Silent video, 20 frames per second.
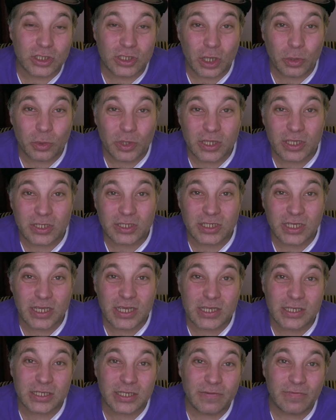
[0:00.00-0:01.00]
Sowing the
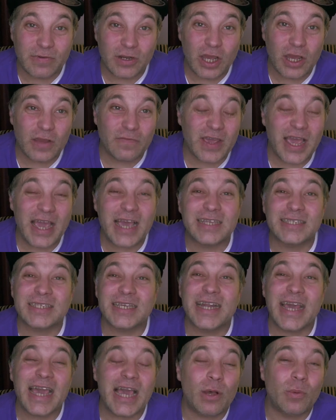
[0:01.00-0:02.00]
Seeds of Love as
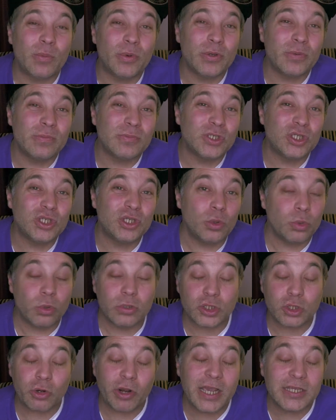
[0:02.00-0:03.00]
an album,
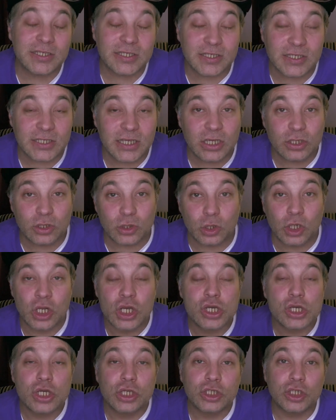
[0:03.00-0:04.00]
as a single,
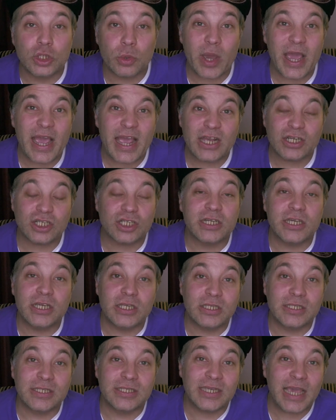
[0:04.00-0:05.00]
to
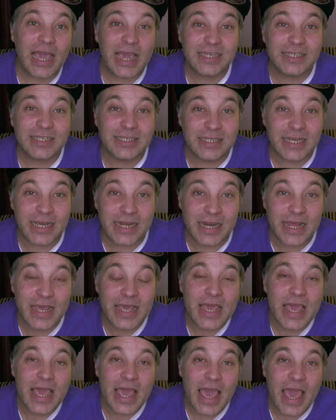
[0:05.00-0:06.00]
actually test in
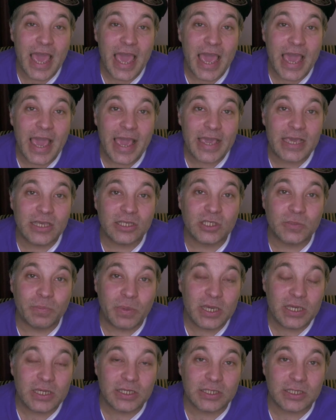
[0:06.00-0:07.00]
a
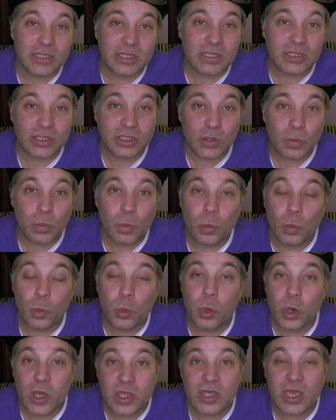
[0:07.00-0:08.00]
speaker system
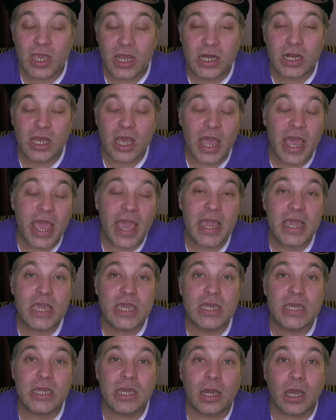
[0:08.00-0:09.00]
within
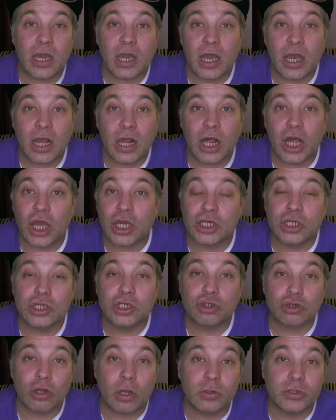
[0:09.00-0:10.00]
a
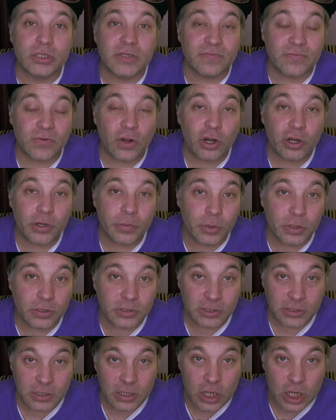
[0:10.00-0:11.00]
controlled
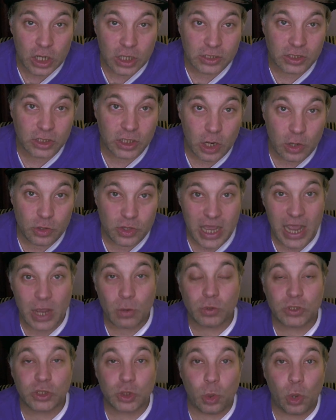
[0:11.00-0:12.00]
environment. So
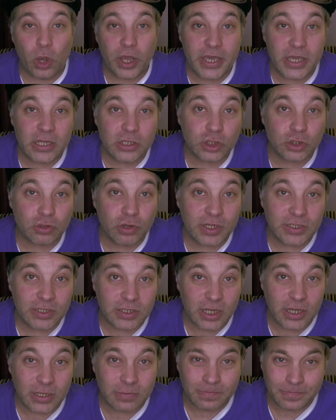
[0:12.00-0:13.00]
that was quite
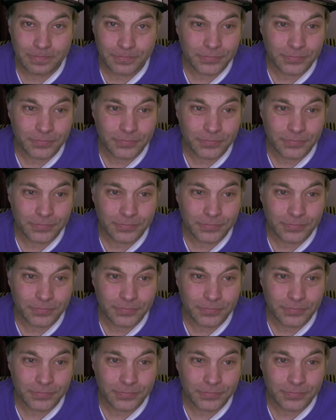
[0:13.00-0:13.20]
interesting.